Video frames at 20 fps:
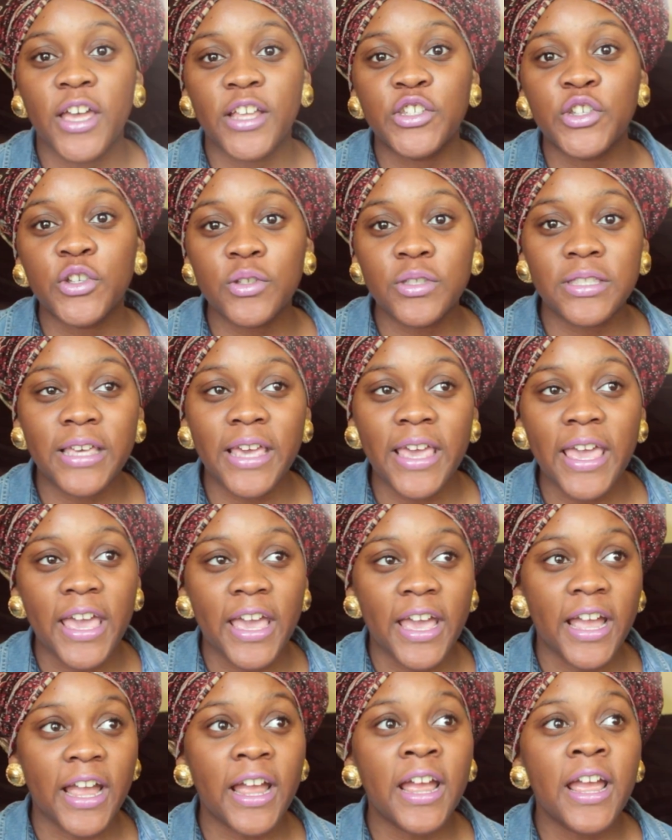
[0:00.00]
I chose the
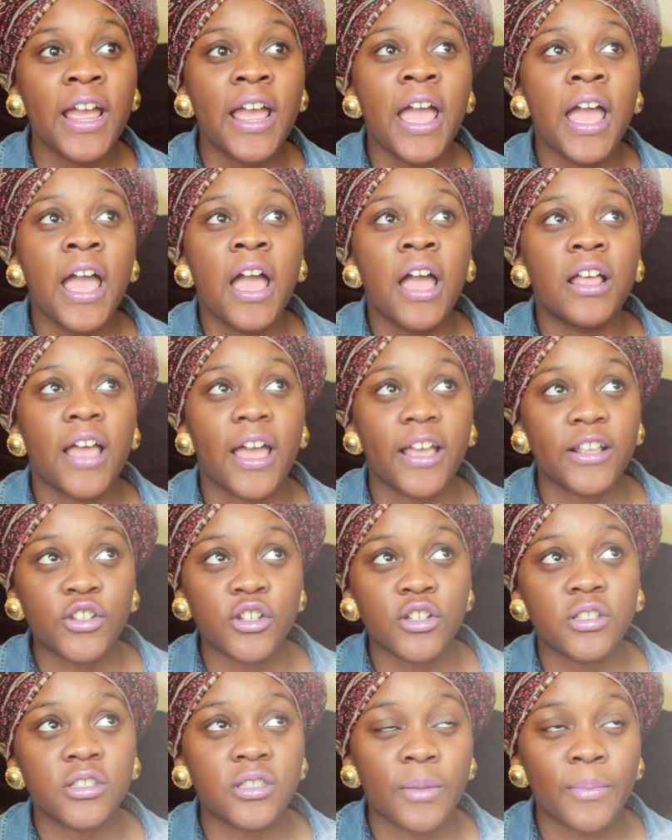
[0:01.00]
hair. I
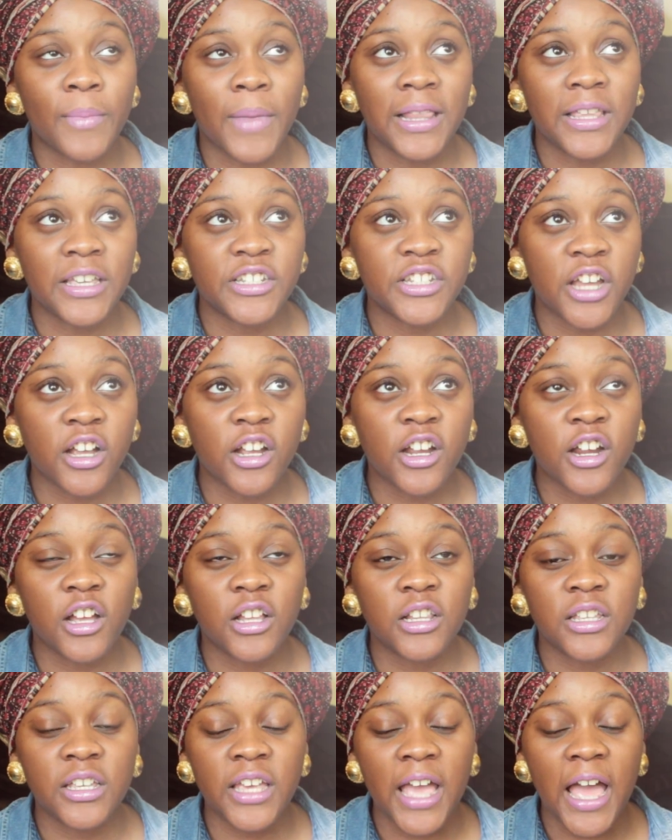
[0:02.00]
chose the Malaysian
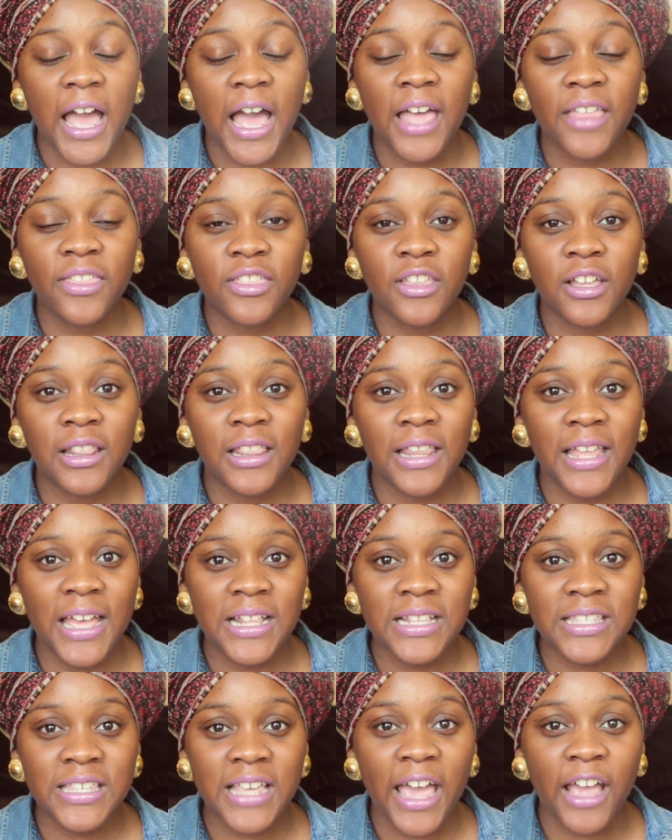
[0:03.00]
curly, and the
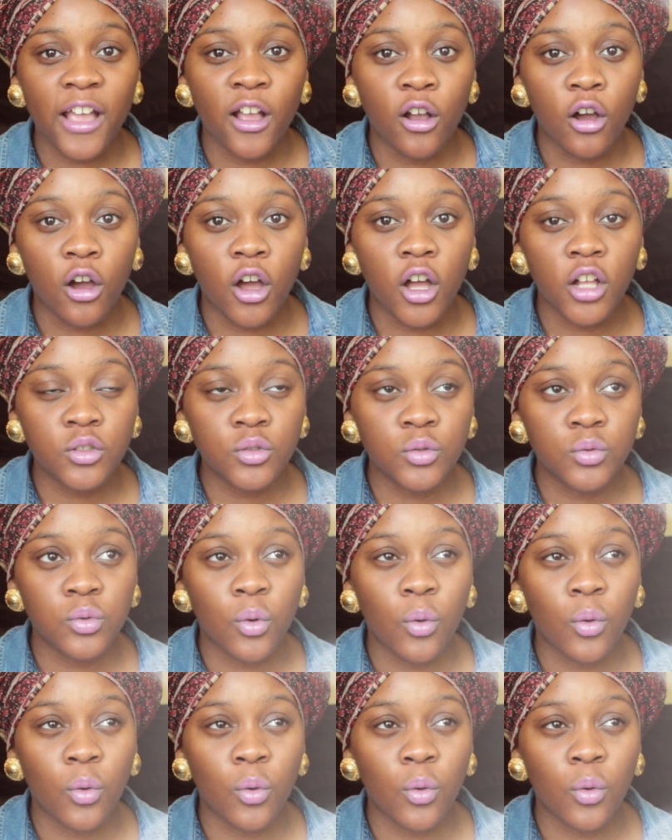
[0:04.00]
length I got